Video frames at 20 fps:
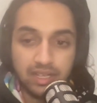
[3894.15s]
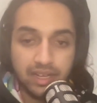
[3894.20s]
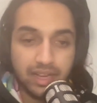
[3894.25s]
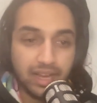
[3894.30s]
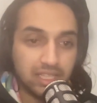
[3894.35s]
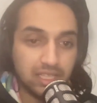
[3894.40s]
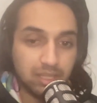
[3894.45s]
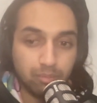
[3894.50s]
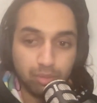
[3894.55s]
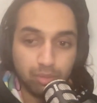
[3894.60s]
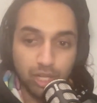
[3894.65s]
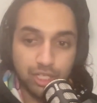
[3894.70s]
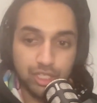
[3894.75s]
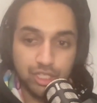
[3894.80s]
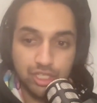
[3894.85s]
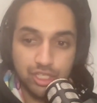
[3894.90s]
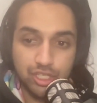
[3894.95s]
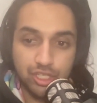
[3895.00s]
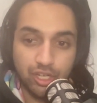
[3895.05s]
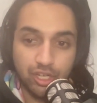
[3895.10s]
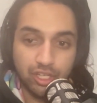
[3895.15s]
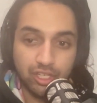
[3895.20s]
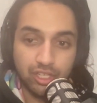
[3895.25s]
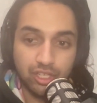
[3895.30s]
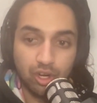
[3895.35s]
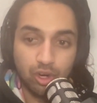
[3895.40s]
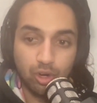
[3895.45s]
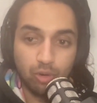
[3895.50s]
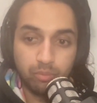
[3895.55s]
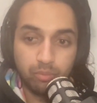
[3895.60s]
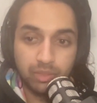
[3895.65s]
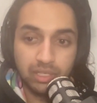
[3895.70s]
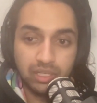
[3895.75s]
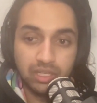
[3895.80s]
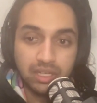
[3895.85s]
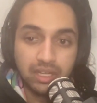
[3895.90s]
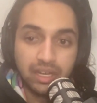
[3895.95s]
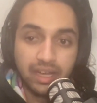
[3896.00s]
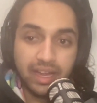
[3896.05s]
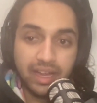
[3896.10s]
And the blush is starting to open,
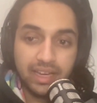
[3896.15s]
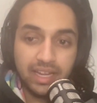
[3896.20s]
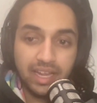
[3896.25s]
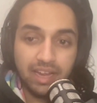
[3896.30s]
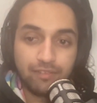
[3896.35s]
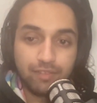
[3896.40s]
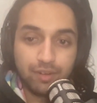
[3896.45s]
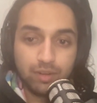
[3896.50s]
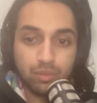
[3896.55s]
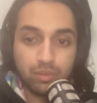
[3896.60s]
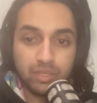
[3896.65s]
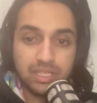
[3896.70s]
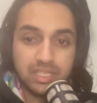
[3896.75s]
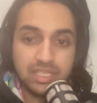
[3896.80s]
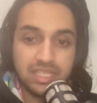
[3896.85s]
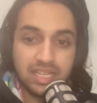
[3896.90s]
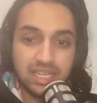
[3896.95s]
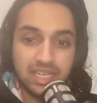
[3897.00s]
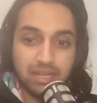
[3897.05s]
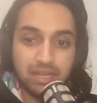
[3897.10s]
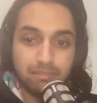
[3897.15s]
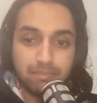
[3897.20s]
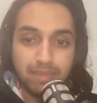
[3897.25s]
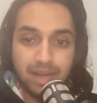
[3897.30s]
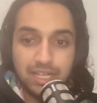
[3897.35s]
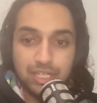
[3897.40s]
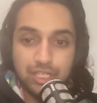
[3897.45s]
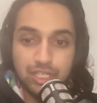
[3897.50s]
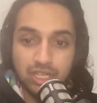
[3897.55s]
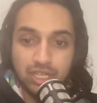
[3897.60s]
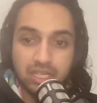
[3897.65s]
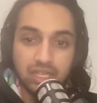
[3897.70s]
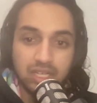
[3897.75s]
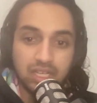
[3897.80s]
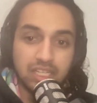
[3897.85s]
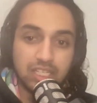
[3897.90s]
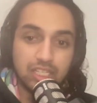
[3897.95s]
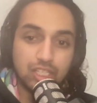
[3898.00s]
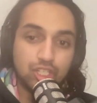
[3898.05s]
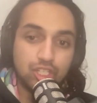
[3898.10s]
and everyone is sending magic.
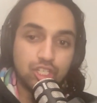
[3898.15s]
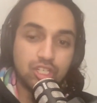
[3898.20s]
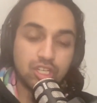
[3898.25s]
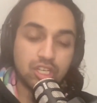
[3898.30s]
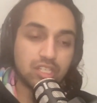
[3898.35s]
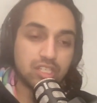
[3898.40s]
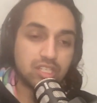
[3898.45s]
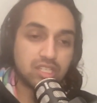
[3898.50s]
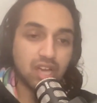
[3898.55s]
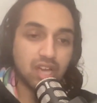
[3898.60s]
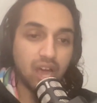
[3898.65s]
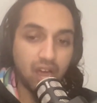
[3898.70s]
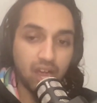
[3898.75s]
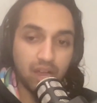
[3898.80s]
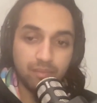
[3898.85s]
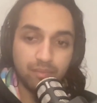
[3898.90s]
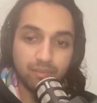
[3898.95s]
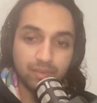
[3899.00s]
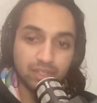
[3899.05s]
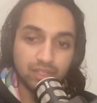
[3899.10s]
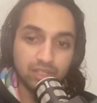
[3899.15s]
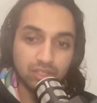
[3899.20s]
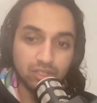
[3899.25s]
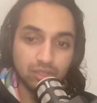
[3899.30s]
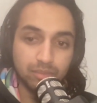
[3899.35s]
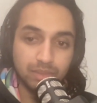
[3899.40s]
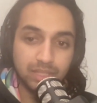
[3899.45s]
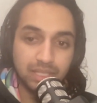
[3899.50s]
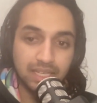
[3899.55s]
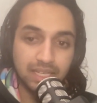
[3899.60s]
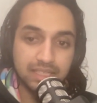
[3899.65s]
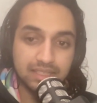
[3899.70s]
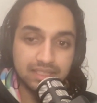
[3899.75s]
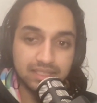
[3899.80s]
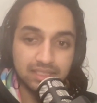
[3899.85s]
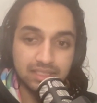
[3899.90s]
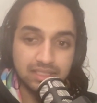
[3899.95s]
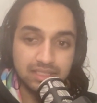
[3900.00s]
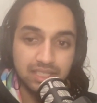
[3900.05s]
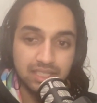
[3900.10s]
It's just time for the
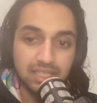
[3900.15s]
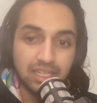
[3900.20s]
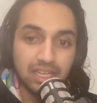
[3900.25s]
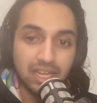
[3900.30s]
luminescence.